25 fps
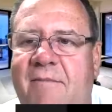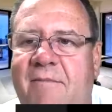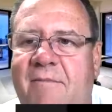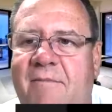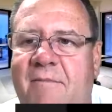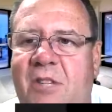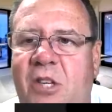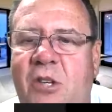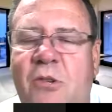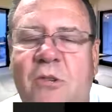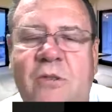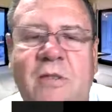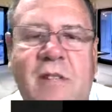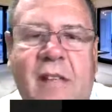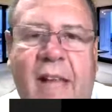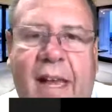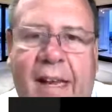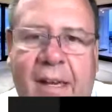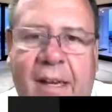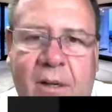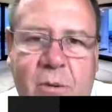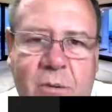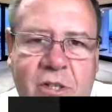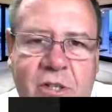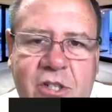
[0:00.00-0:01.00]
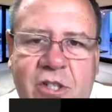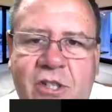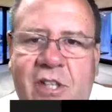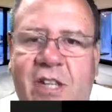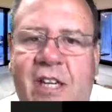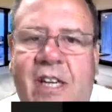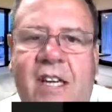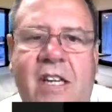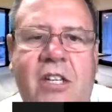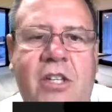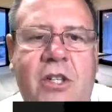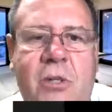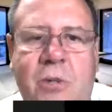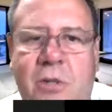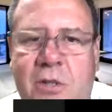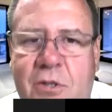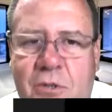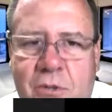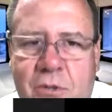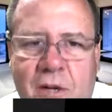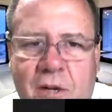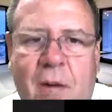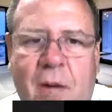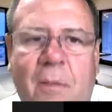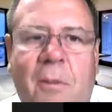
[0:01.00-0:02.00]
use language that gets you in
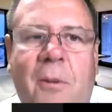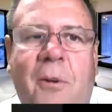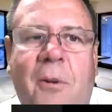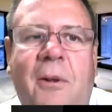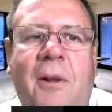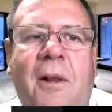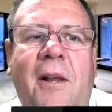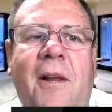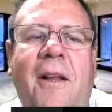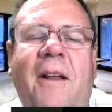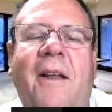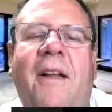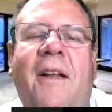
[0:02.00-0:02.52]
trouble.